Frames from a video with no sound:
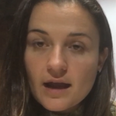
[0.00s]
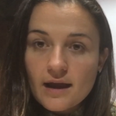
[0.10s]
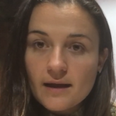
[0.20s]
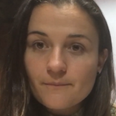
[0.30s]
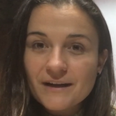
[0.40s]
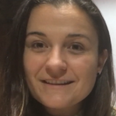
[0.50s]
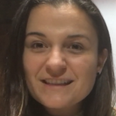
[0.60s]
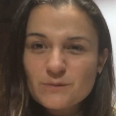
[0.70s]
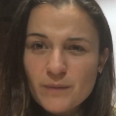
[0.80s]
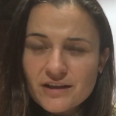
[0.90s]
But
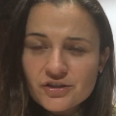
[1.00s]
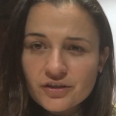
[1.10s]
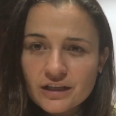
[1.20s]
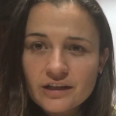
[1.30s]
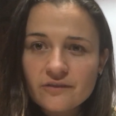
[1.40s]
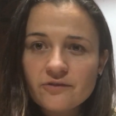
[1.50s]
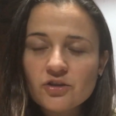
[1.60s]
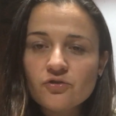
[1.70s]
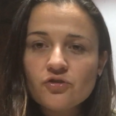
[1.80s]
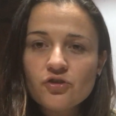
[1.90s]
especially if
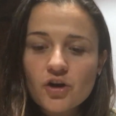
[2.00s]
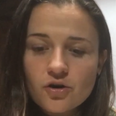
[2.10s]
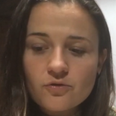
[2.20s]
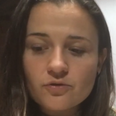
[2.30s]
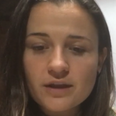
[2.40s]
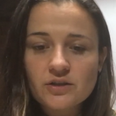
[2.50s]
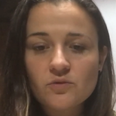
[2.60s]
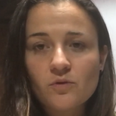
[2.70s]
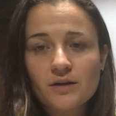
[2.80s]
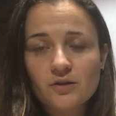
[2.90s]
you know that
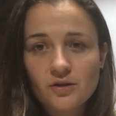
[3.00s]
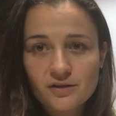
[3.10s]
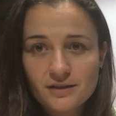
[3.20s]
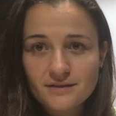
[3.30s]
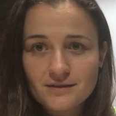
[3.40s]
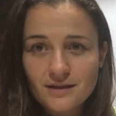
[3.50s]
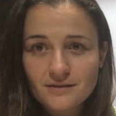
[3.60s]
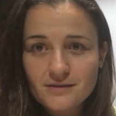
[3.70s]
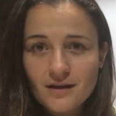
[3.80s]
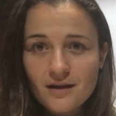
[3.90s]
you want to learn these
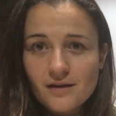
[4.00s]
things.